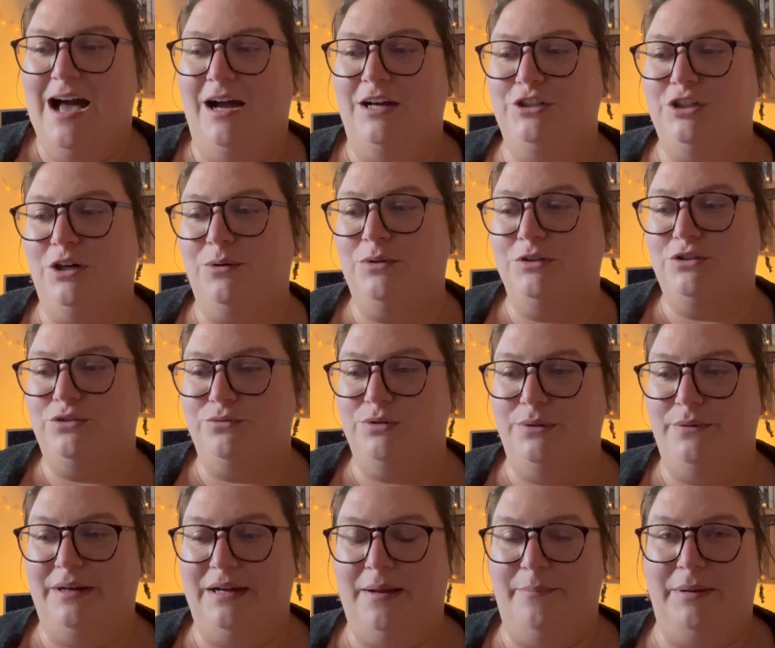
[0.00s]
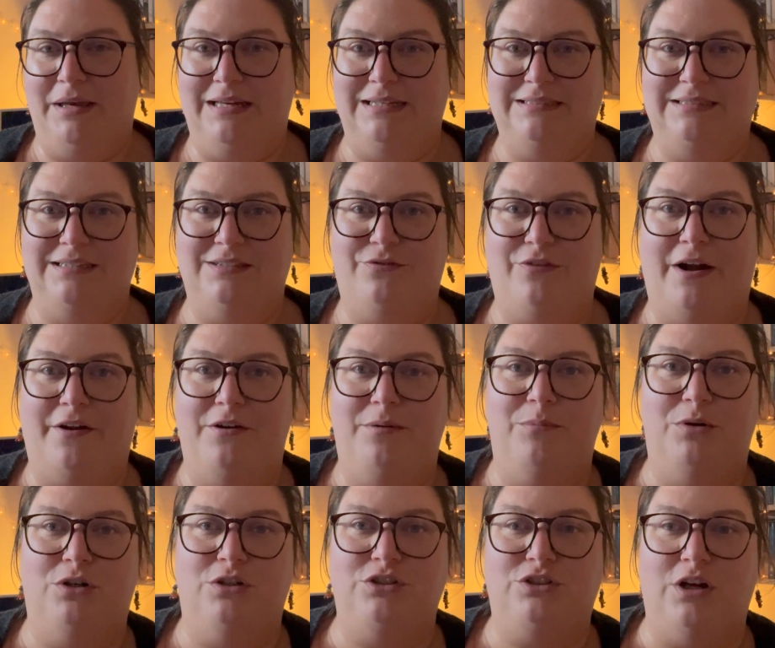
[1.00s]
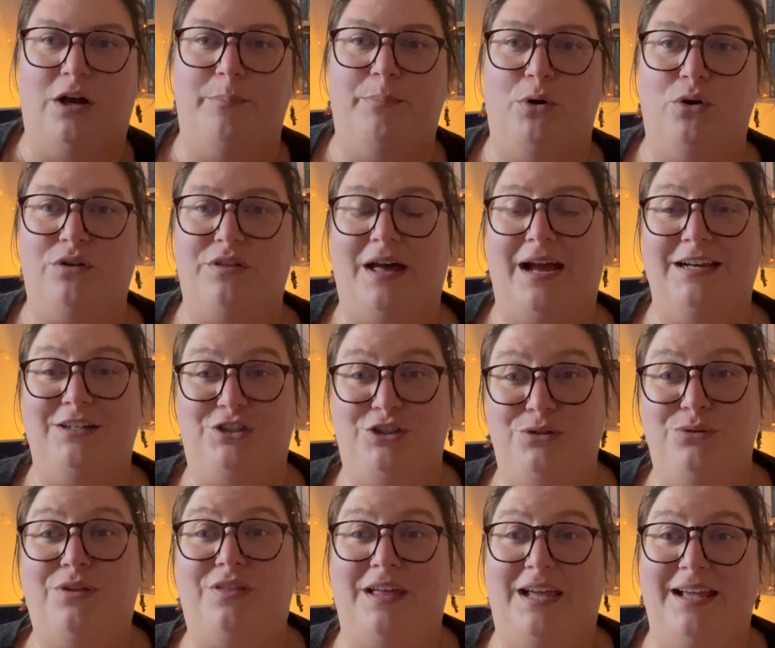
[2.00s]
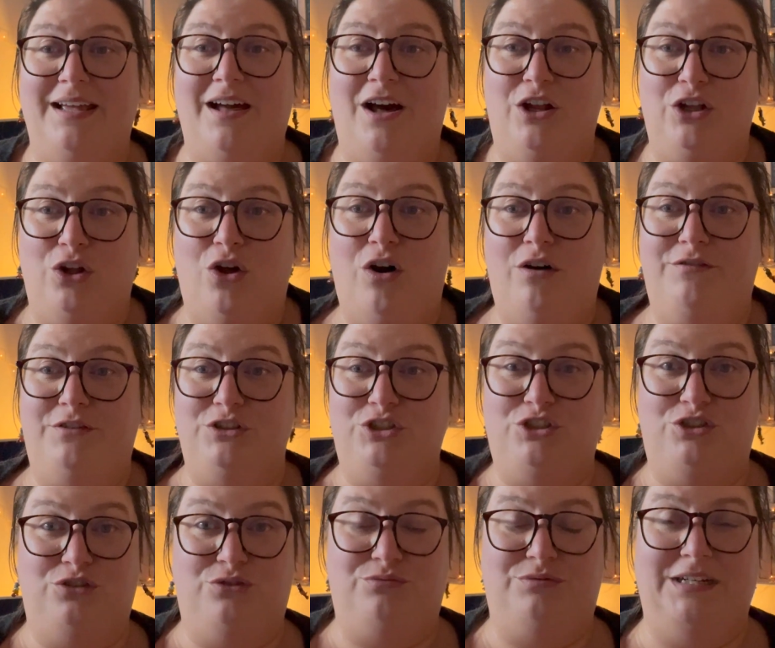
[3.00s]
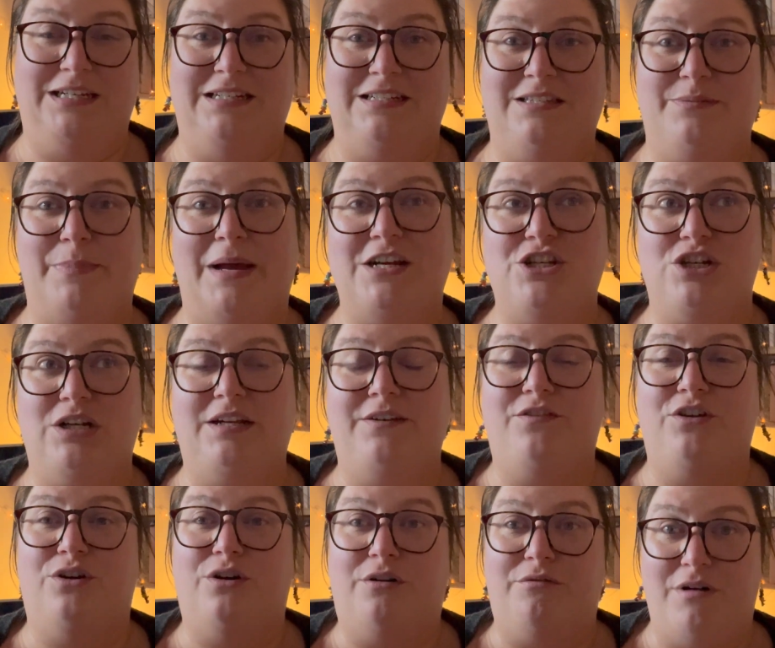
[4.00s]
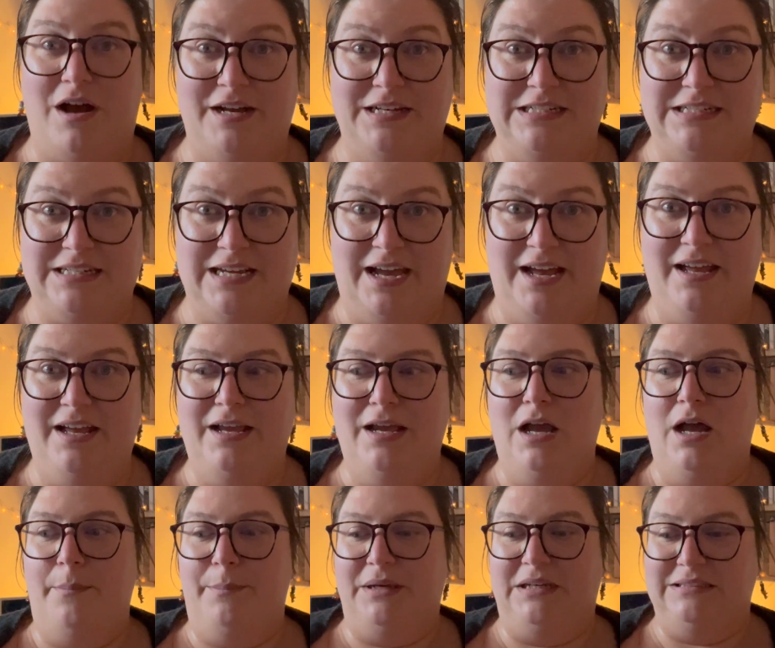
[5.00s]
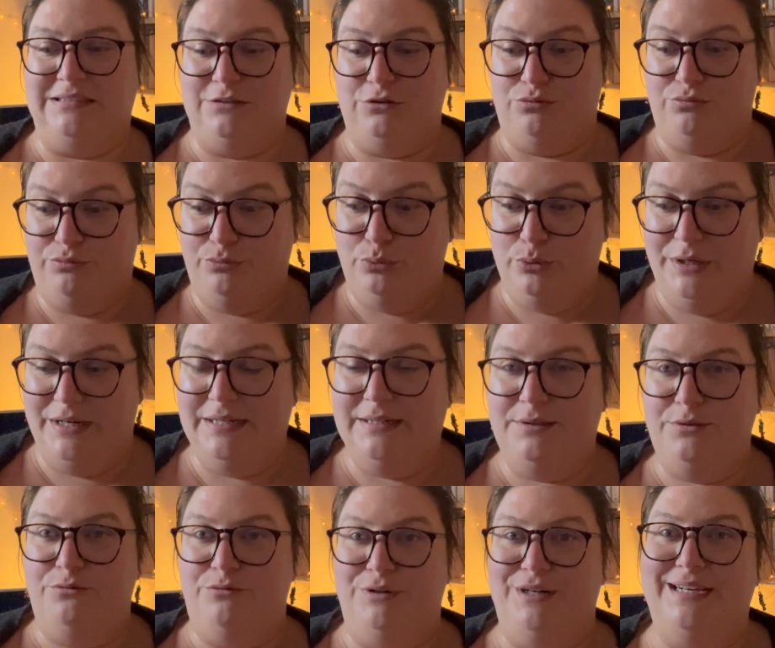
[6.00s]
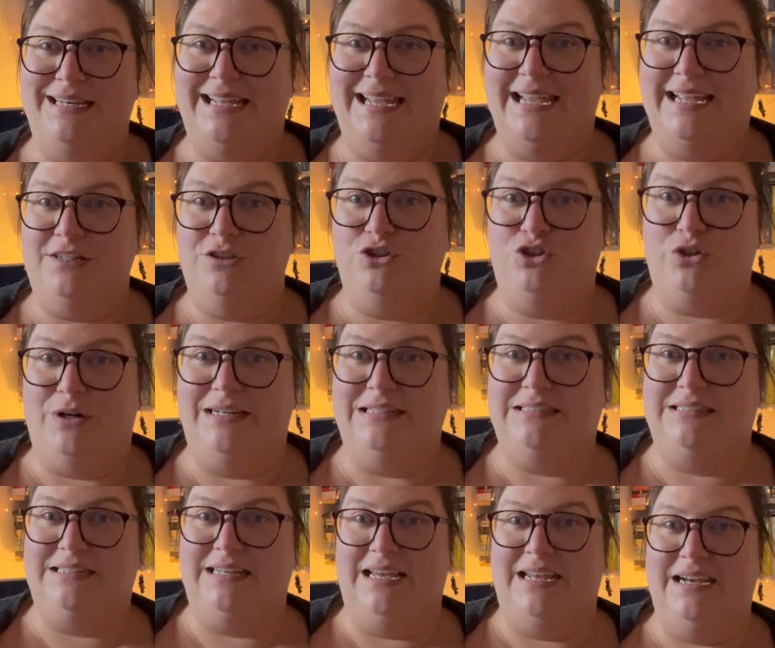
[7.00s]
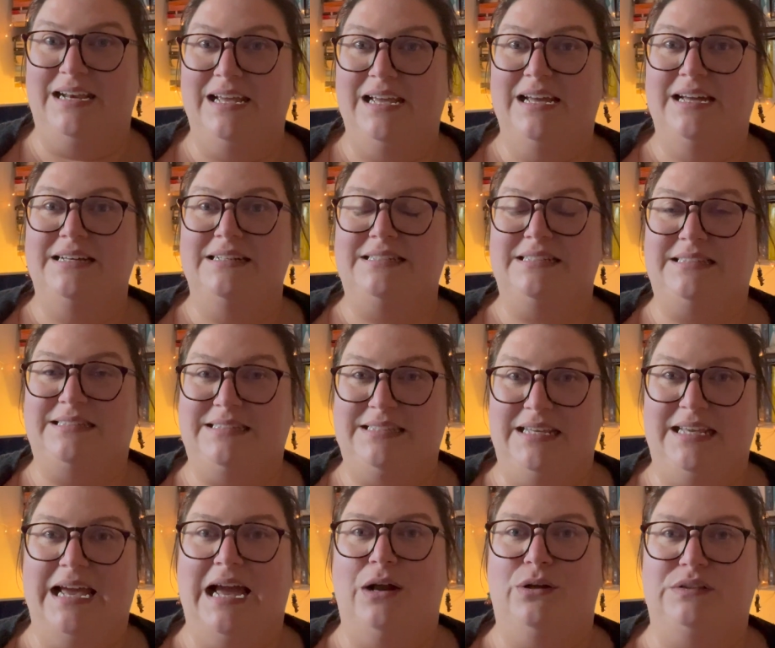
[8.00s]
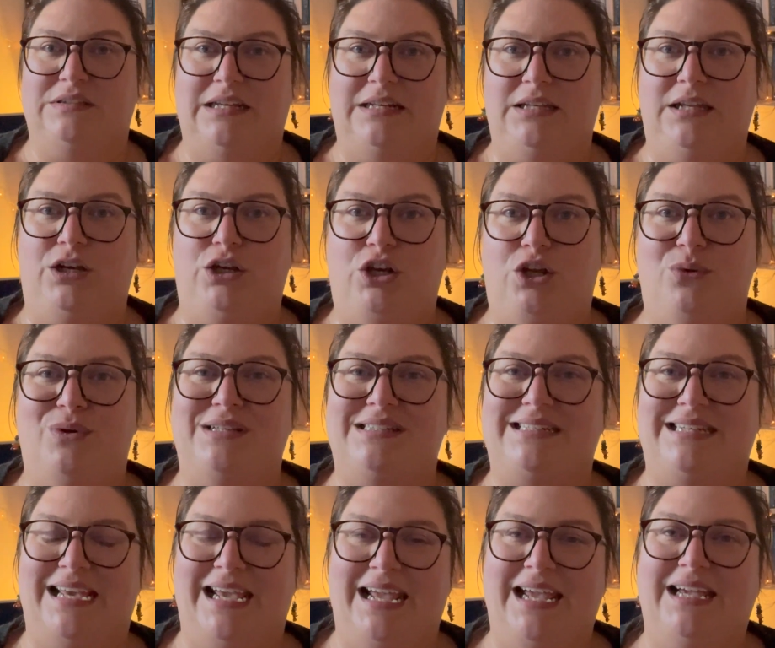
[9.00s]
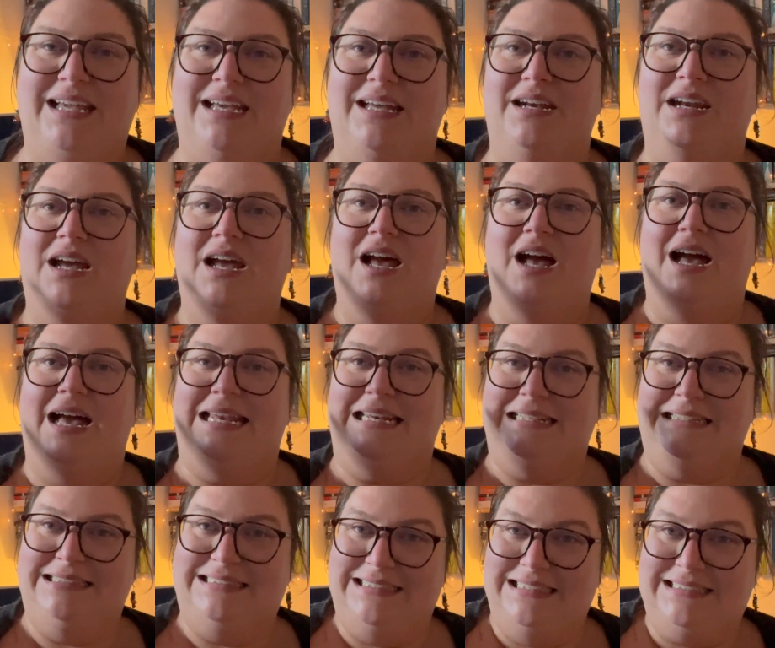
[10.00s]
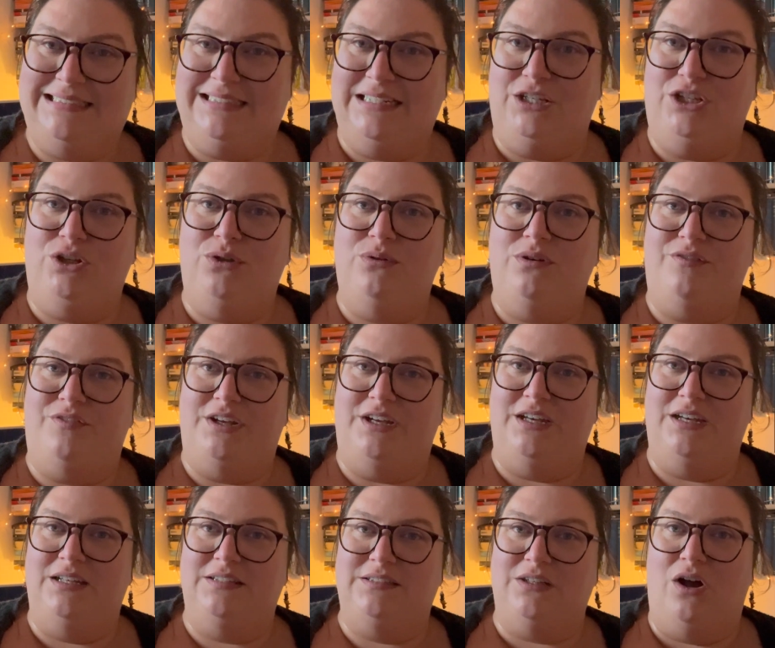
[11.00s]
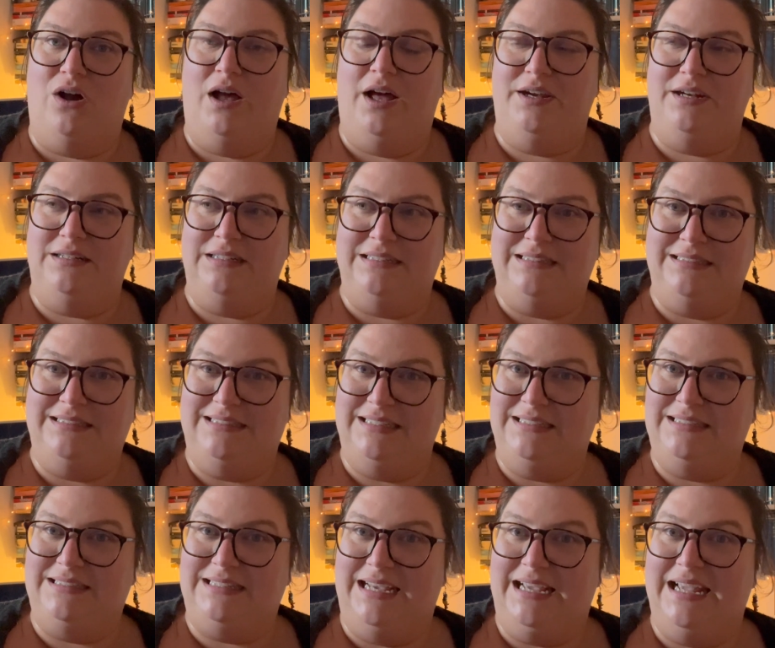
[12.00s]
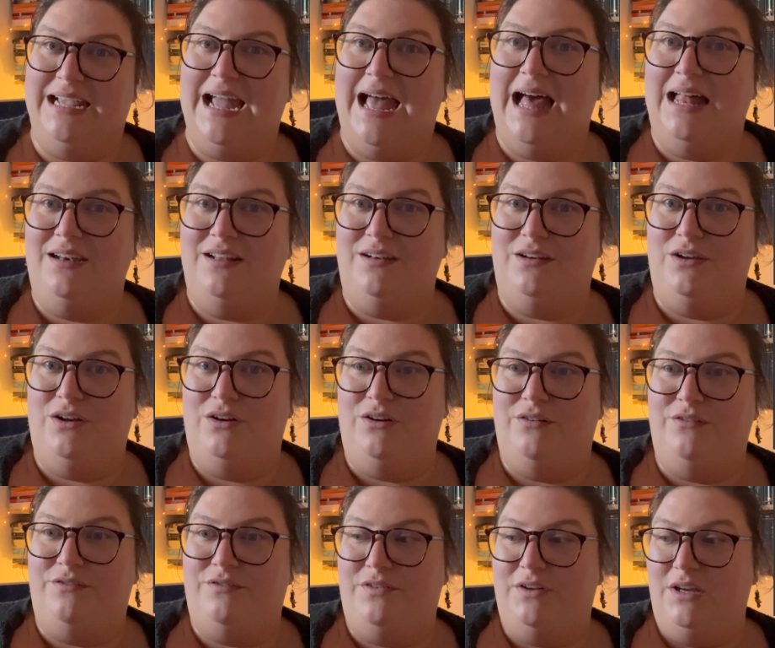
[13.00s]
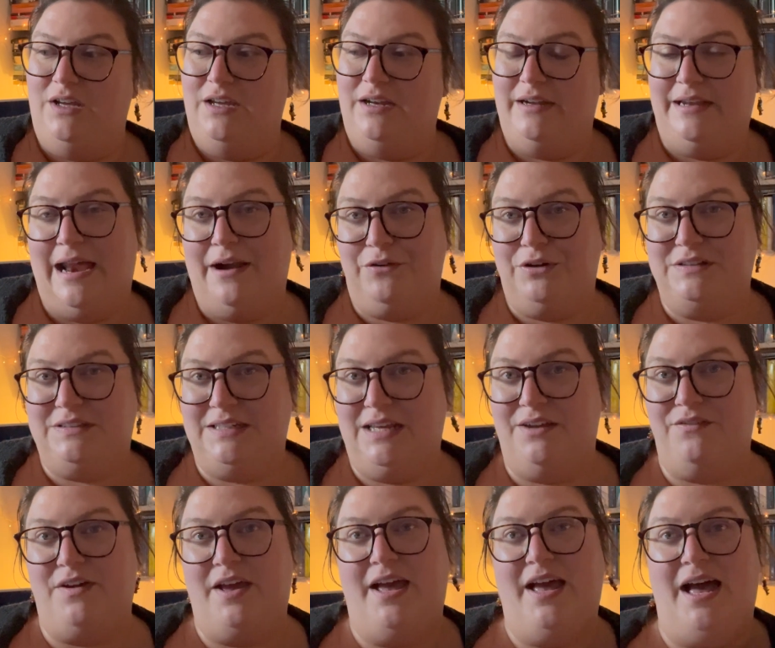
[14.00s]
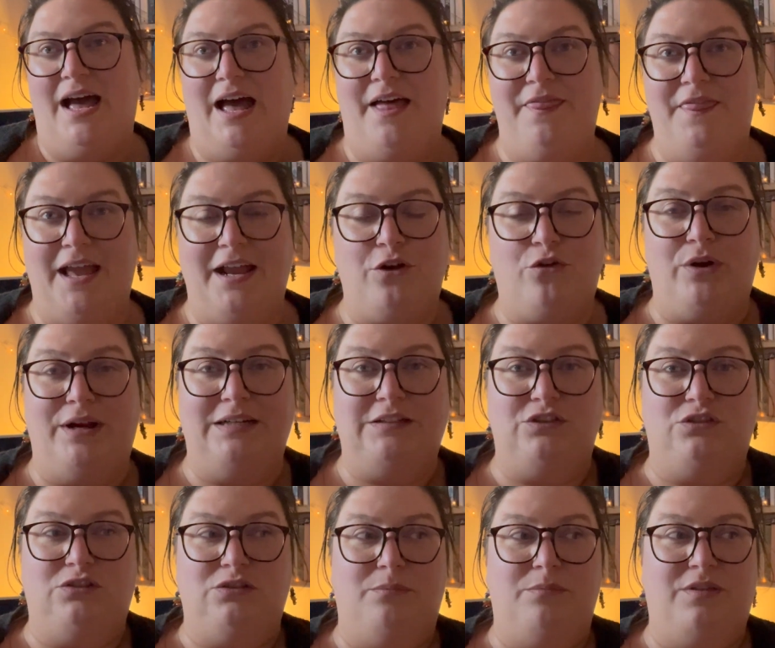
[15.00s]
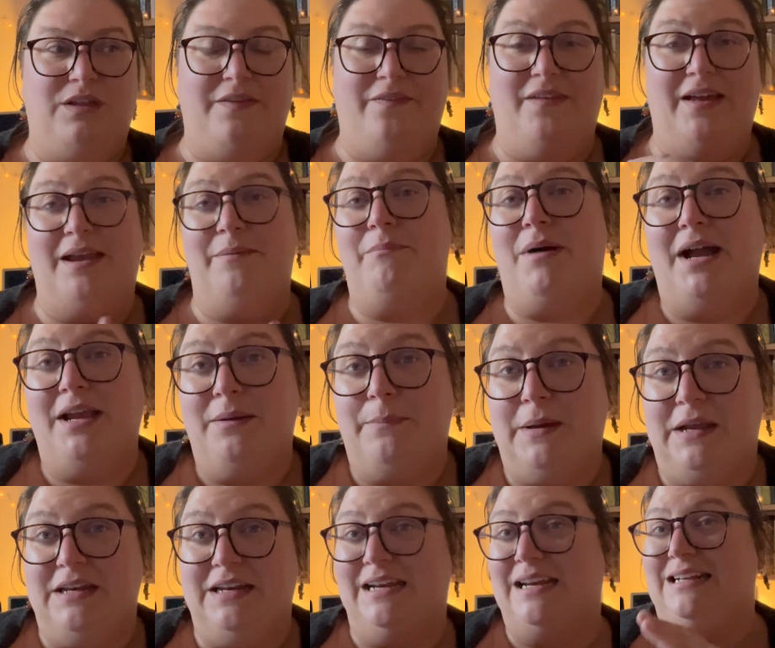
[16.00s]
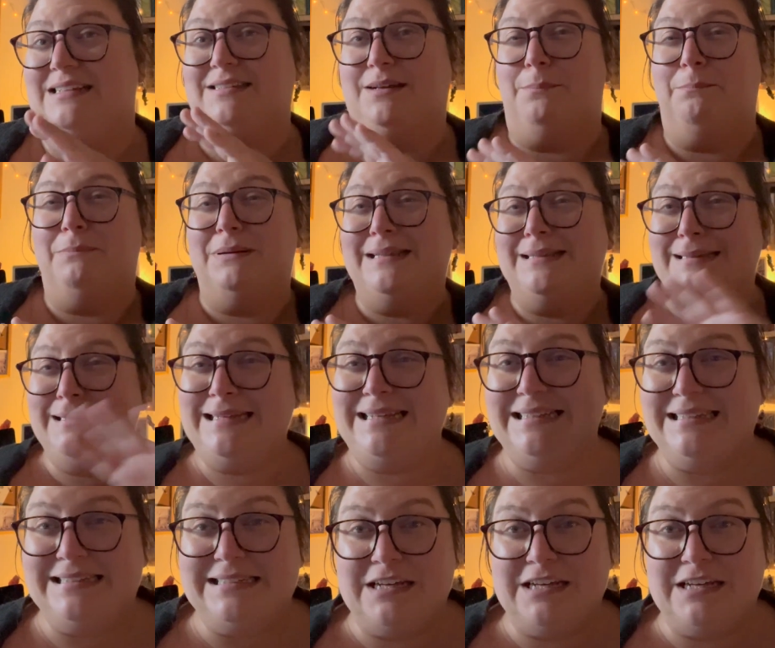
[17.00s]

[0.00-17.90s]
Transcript: I don't want to ruin it because it's very much a book that I do think a lot of us should read, especially if you're a writer, because it's really, really interesting to see how SenLinYu has taken an existing universe and an existing canon of narrative and then created something that, in my opinion, is completely